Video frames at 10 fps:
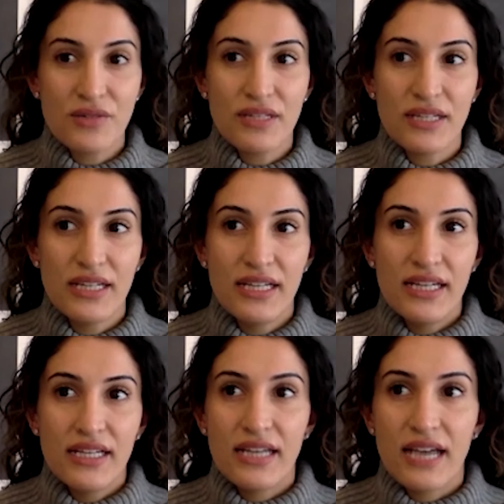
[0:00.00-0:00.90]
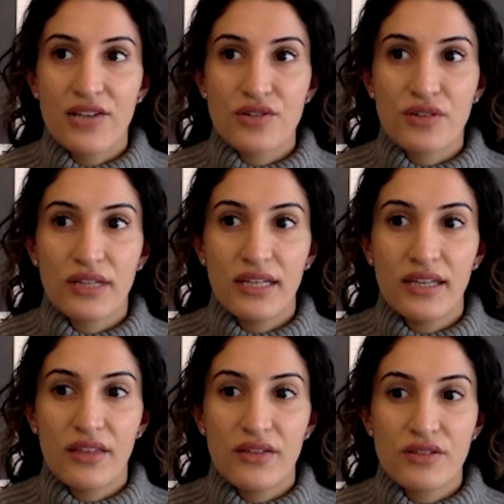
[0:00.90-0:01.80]
And
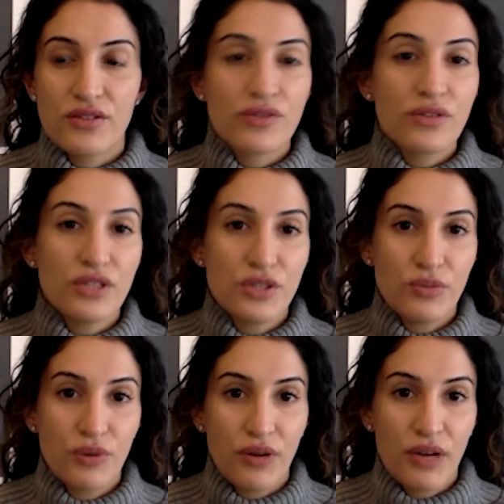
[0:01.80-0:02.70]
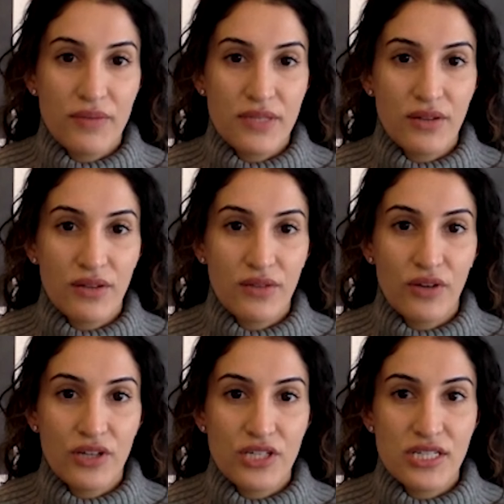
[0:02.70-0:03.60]
naturally, there's only 2 programs in all of
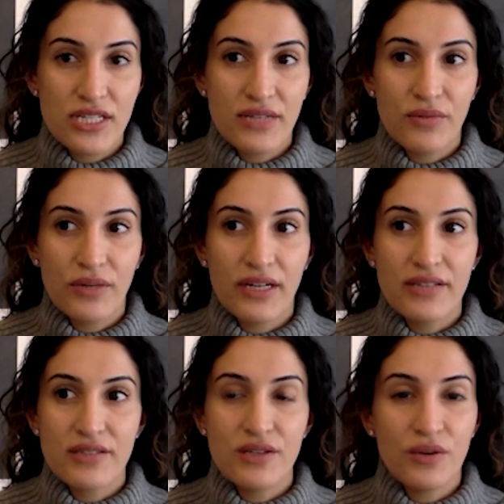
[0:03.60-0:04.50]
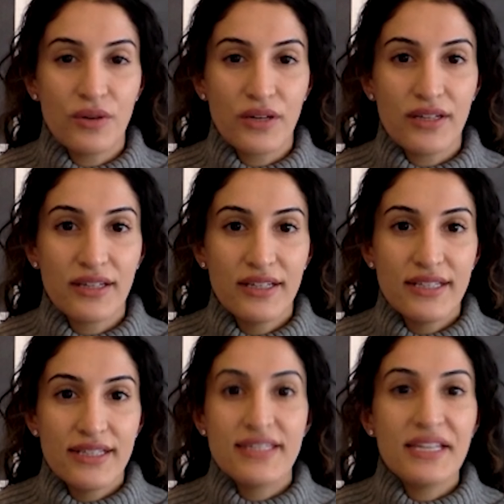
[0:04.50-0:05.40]
Washington, whereas New York
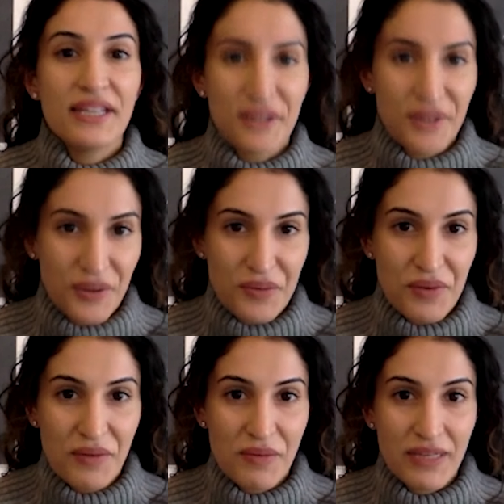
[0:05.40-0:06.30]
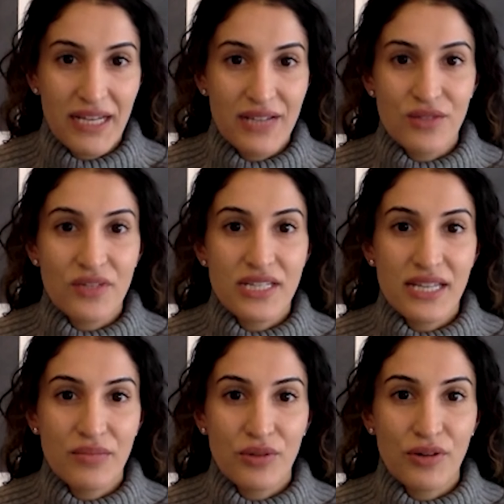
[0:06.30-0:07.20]
City alone probably has over
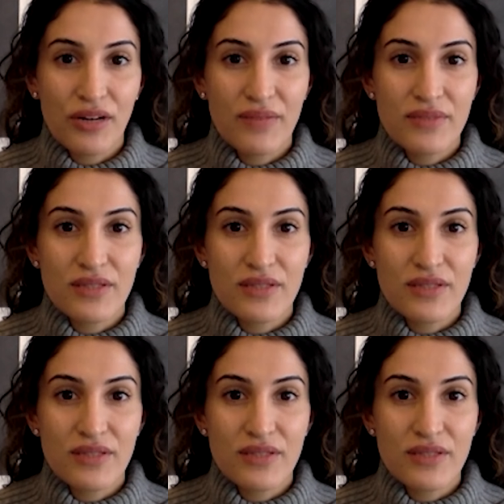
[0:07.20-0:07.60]
10 programs.